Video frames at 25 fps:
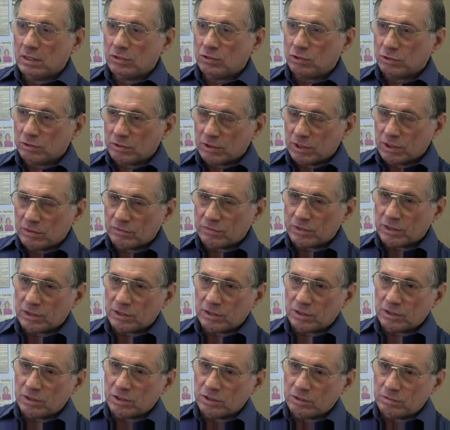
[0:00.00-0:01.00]
Shortly after
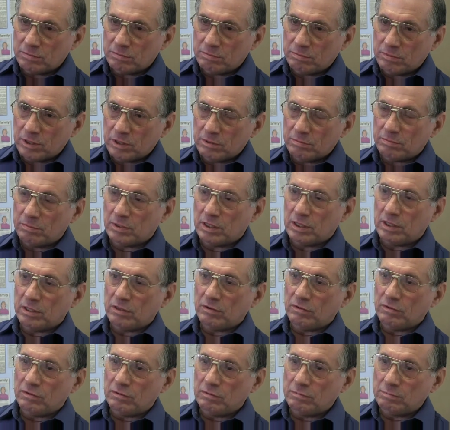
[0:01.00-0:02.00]
getting home,
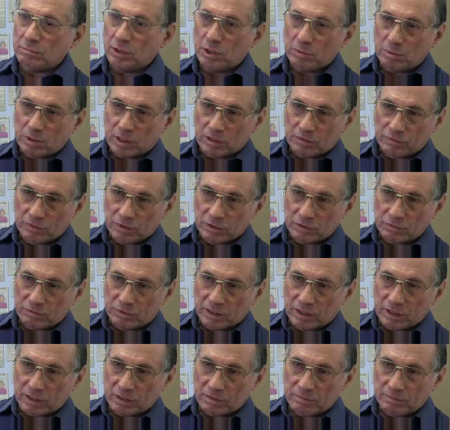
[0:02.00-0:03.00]
my mobile phone
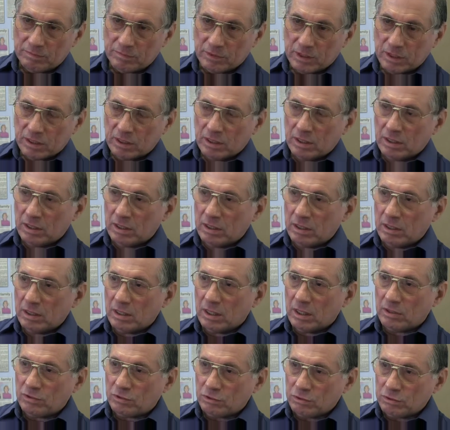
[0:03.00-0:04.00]
rang.
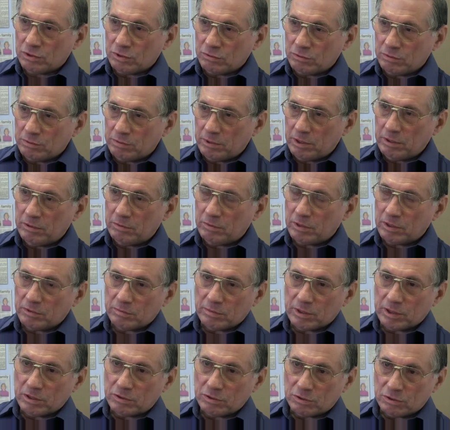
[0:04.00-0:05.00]
I thought it would be one
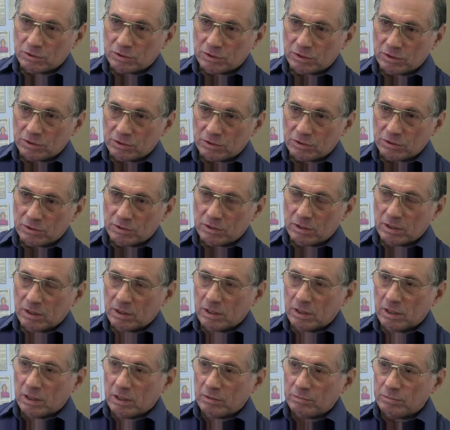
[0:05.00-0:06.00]
of my daughters,
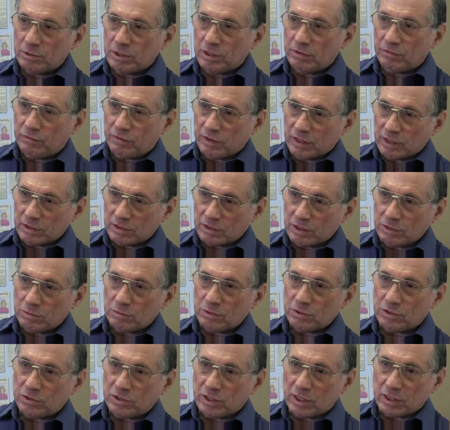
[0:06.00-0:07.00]
but in fact it
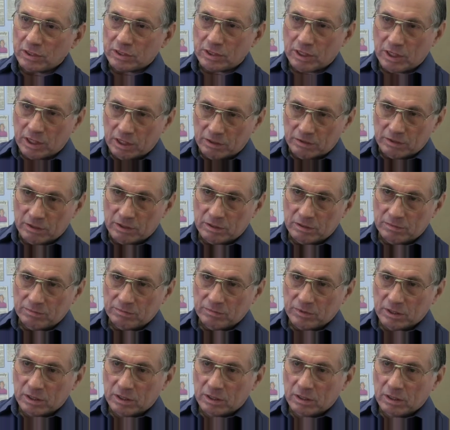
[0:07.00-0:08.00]
was that carer
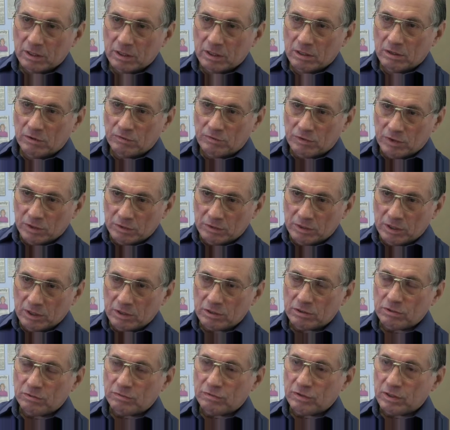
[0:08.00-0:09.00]

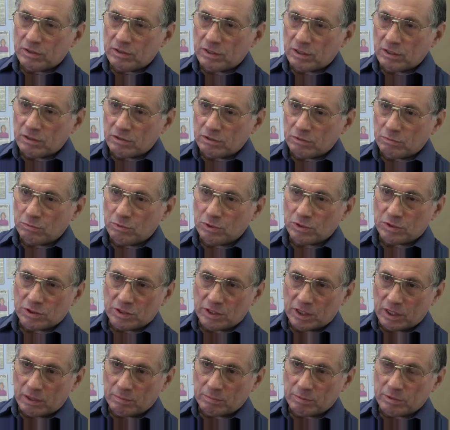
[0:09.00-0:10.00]
phoning to find out what
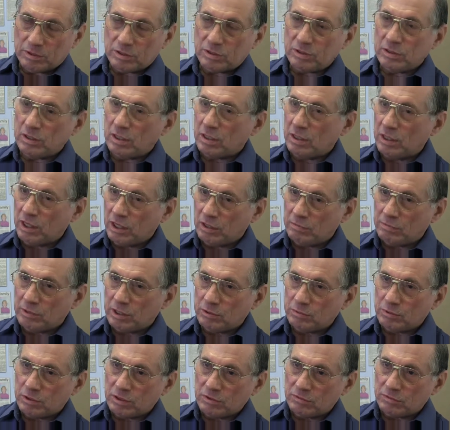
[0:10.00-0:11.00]
had happened and how
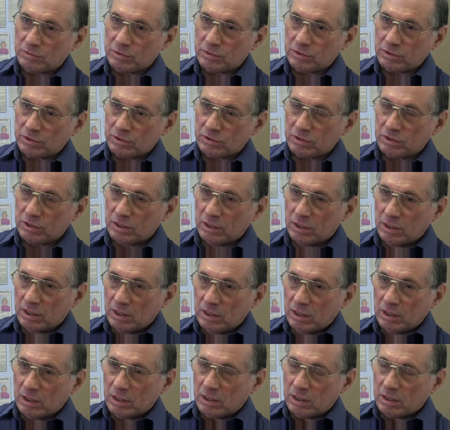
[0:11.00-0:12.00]
my wife was.
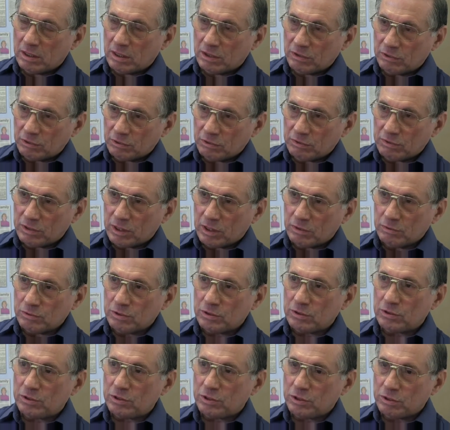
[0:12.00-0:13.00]
And I thought
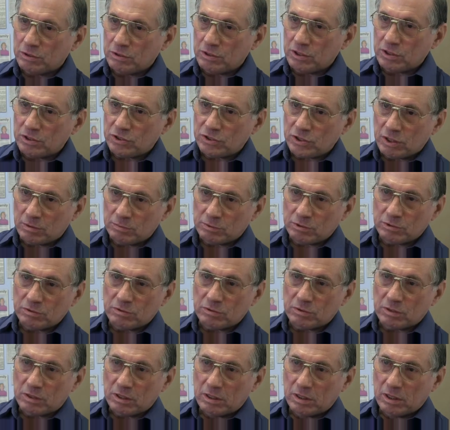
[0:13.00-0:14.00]
that showed
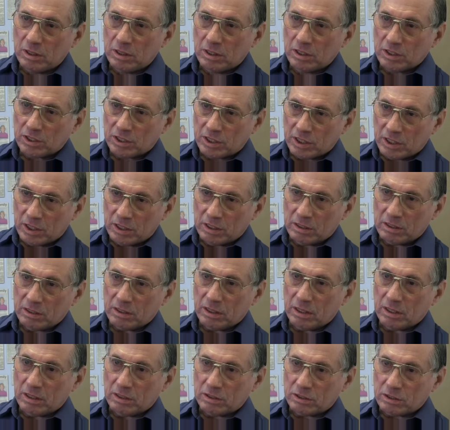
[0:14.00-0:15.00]
exceptional
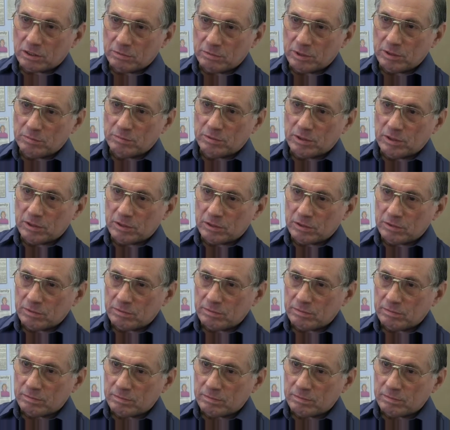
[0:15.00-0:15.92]
care and commitment.